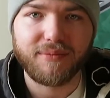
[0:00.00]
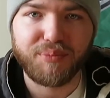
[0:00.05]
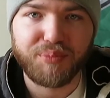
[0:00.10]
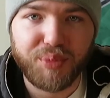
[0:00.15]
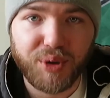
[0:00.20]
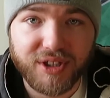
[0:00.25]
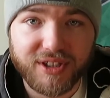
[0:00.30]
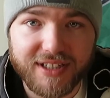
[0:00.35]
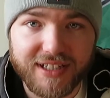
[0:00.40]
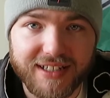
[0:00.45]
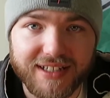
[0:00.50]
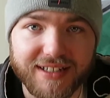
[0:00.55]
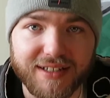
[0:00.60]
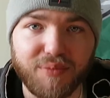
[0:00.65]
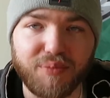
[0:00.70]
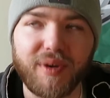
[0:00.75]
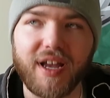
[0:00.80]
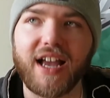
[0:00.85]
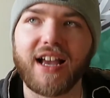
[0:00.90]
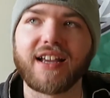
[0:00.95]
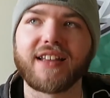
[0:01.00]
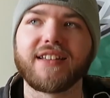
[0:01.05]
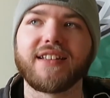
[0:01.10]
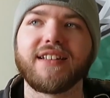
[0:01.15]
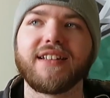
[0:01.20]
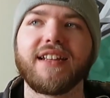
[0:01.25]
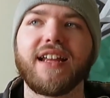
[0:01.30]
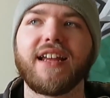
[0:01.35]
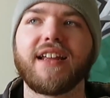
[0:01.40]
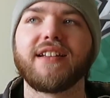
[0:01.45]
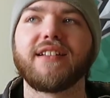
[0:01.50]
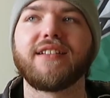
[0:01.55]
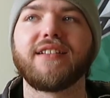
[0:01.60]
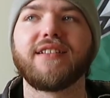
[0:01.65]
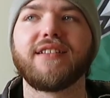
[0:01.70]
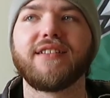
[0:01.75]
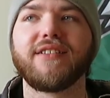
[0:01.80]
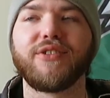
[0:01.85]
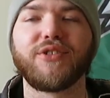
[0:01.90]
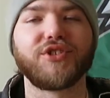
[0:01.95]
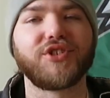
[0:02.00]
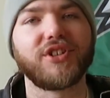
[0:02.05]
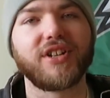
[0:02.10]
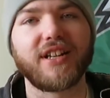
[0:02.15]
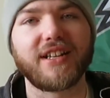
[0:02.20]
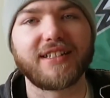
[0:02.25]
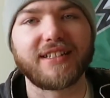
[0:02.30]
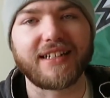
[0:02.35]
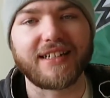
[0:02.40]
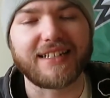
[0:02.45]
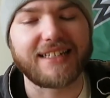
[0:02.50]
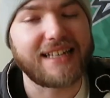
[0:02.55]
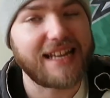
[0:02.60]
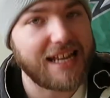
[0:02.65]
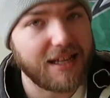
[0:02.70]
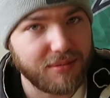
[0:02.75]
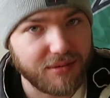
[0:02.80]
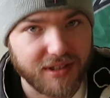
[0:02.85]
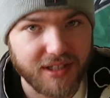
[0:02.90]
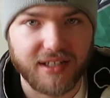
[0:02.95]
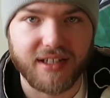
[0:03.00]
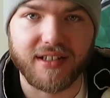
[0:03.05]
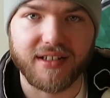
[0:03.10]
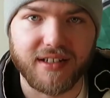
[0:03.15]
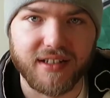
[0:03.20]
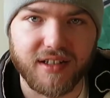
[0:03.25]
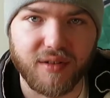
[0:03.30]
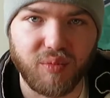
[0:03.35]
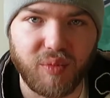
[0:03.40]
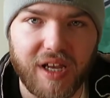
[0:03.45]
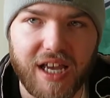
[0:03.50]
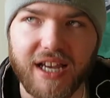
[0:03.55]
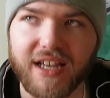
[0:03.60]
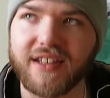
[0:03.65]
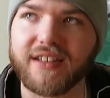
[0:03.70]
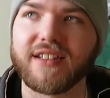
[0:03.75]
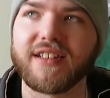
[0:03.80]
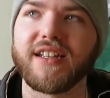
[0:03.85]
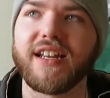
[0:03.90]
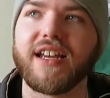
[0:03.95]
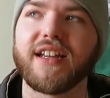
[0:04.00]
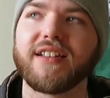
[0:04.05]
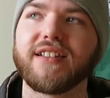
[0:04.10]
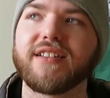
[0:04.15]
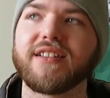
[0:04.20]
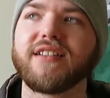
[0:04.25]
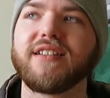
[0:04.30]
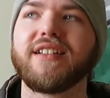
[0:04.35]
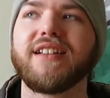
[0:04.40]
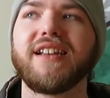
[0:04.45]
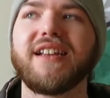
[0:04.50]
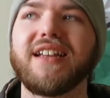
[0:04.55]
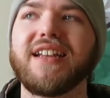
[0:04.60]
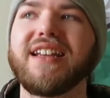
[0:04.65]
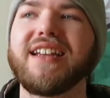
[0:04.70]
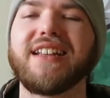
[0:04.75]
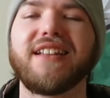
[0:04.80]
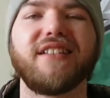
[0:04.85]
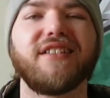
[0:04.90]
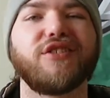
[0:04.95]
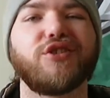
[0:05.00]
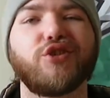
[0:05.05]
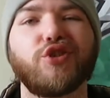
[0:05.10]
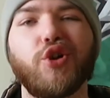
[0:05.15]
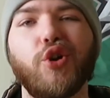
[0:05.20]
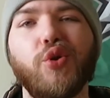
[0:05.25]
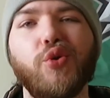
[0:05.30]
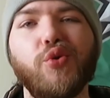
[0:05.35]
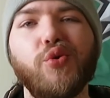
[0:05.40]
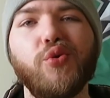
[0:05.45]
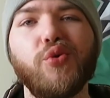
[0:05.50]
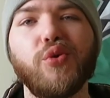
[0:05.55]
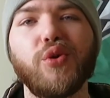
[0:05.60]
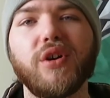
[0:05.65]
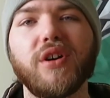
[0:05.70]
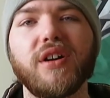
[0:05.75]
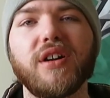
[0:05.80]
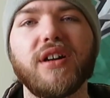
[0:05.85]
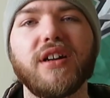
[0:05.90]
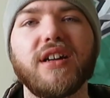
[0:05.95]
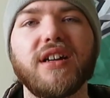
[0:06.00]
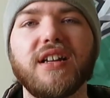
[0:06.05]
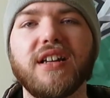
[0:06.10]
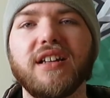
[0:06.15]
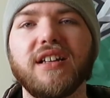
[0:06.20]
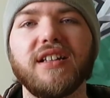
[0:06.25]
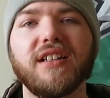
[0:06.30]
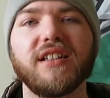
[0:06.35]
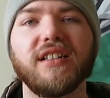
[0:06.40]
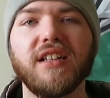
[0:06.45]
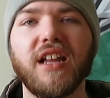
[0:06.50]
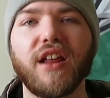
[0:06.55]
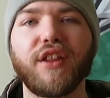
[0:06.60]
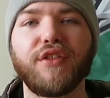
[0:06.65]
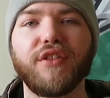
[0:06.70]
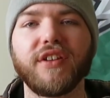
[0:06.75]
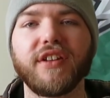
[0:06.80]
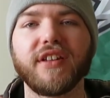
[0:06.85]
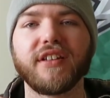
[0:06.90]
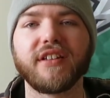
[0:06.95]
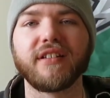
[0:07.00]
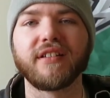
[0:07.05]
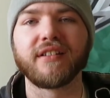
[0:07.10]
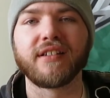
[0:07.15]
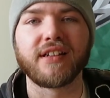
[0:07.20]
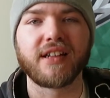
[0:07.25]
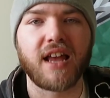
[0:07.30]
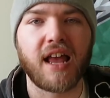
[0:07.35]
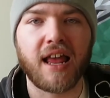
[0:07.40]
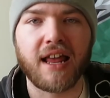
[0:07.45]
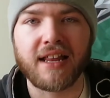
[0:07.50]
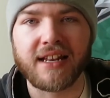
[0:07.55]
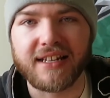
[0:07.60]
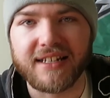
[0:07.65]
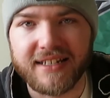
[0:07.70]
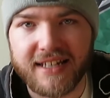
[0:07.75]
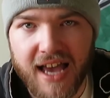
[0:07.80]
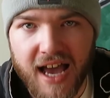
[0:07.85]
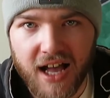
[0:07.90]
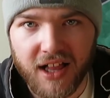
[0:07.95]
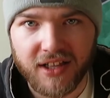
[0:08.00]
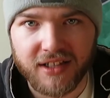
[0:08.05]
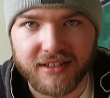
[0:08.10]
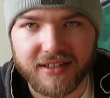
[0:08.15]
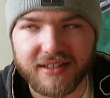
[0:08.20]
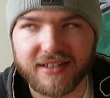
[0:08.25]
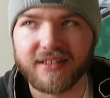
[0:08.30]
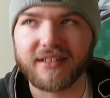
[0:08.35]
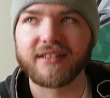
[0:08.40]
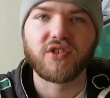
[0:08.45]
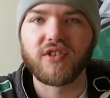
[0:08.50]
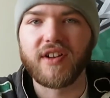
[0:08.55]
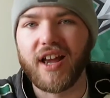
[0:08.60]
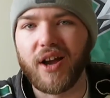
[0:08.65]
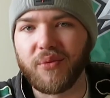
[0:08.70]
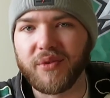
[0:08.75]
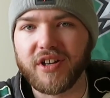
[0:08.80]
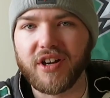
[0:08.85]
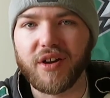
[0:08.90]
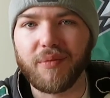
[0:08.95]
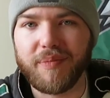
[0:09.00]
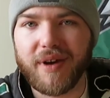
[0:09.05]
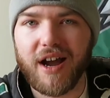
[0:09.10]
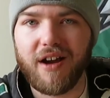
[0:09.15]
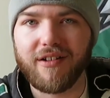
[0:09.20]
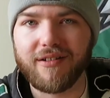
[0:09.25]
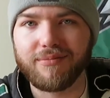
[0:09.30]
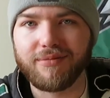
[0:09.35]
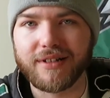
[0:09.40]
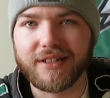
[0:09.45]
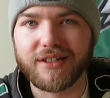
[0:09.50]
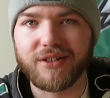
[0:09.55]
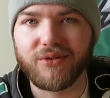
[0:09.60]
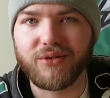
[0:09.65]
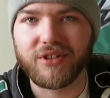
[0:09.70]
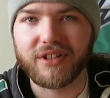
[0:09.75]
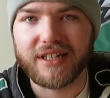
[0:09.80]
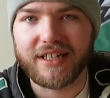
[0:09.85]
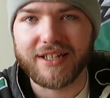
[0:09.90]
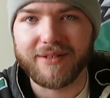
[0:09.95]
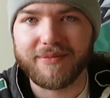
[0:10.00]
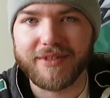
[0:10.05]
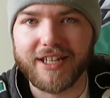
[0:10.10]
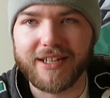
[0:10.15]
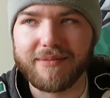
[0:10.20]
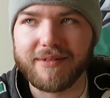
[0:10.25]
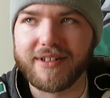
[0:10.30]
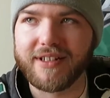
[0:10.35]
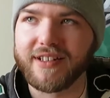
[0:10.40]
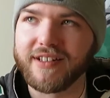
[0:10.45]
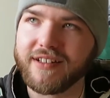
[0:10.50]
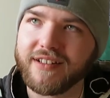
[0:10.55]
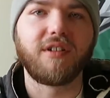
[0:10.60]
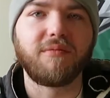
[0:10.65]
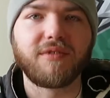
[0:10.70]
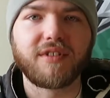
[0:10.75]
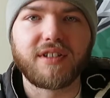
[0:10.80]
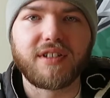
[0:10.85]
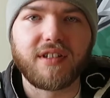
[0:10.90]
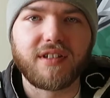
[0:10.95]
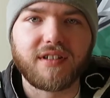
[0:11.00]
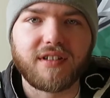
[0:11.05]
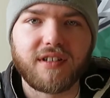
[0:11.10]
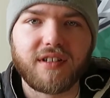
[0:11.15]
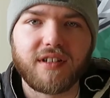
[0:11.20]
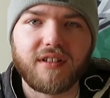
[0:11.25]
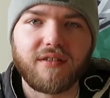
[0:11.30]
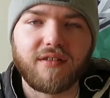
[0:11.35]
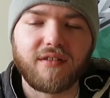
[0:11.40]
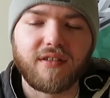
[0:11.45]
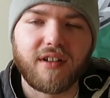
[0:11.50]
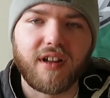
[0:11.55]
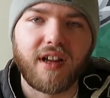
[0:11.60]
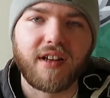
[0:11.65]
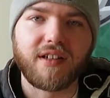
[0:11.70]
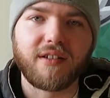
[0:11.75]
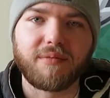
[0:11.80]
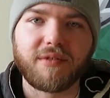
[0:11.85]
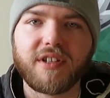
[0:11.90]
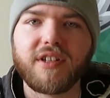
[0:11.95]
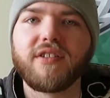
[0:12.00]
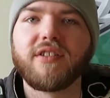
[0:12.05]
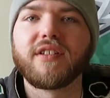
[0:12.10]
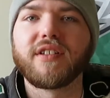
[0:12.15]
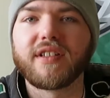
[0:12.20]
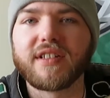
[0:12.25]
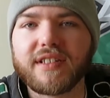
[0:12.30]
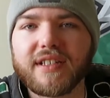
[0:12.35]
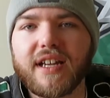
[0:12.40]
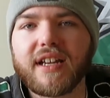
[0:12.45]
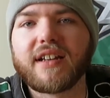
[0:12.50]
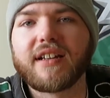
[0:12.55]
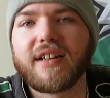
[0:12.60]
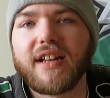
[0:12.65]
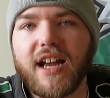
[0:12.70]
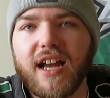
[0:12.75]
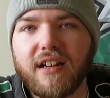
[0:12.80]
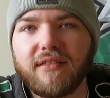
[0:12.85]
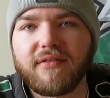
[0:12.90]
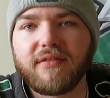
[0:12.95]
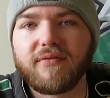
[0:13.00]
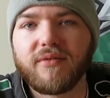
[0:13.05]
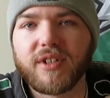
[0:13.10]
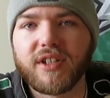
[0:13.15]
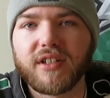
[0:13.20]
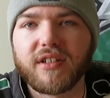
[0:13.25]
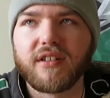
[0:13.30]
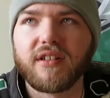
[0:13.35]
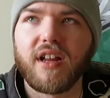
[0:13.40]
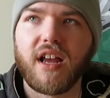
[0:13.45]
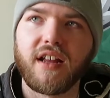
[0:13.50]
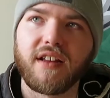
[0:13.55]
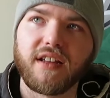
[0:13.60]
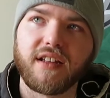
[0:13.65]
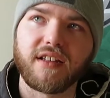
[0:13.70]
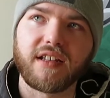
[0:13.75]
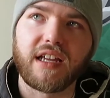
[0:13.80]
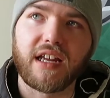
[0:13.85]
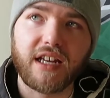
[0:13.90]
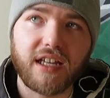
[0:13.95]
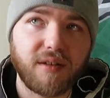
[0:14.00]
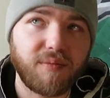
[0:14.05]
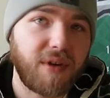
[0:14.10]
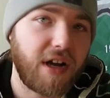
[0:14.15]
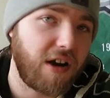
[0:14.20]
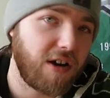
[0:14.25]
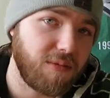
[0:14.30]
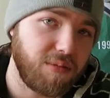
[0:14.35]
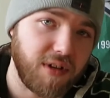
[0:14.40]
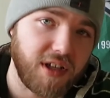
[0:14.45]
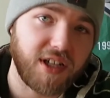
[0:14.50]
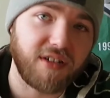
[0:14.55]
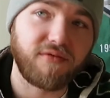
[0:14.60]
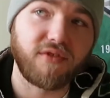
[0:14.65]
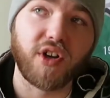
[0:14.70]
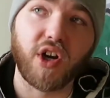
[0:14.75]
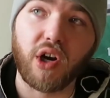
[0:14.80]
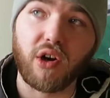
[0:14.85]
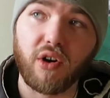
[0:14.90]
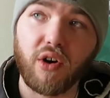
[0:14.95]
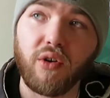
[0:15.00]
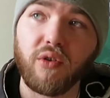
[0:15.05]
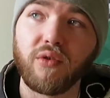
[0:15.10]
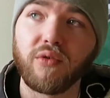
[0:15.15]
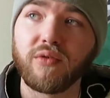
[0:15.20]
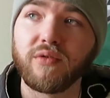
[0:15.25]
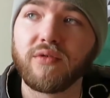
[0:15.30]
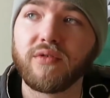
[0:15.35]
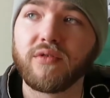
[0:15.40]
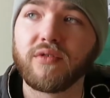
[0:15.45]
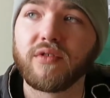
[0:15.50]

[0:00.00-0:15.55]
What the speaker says: puts it in the back of the net, or should I say tips it into the back of the net. And it's 2-0 Dallas. So now we got a power play goal again, baby. Columbus does end up killing the second half of it and then getting a power play of their own.